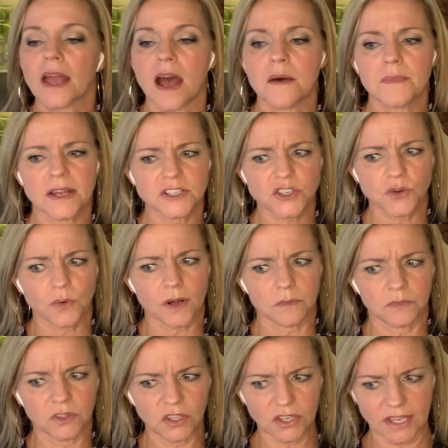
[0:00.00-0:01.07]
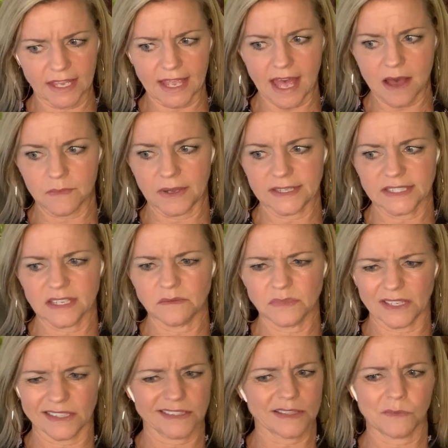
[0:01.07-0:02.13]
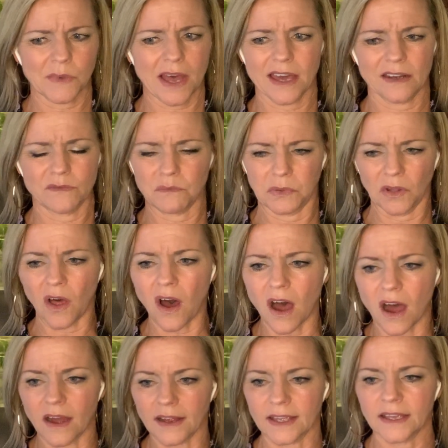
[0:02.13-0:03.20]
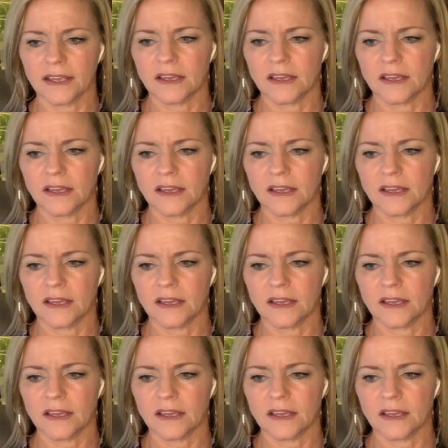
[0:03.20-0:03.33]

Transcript: I'm not sure what I'm looking at, but it seems like some kind of blog